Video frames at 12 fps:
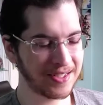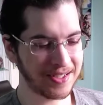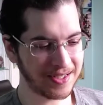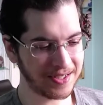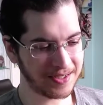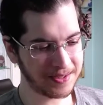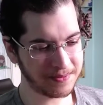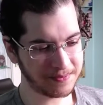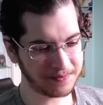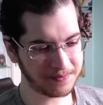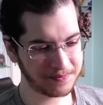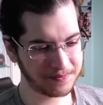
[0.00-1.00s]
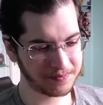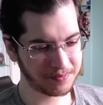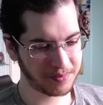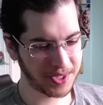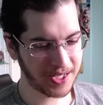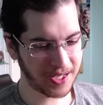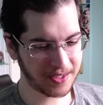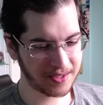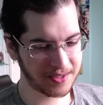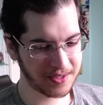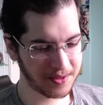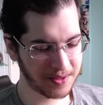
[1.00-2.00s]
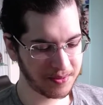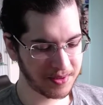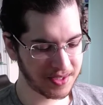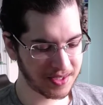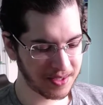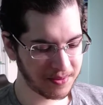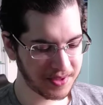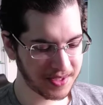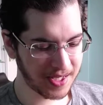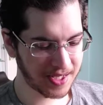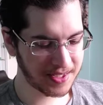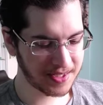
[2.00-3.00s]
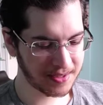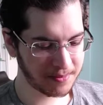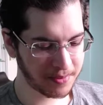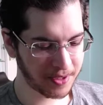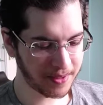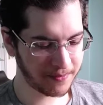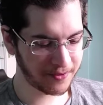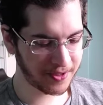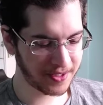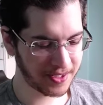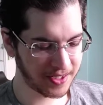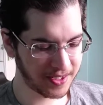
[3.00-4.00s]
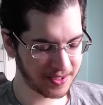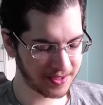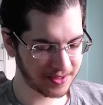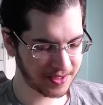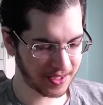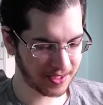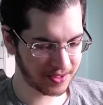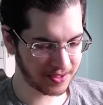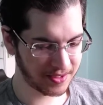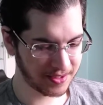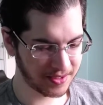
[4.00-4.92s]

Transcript: But yeah, so it was nice, but I'm very tired.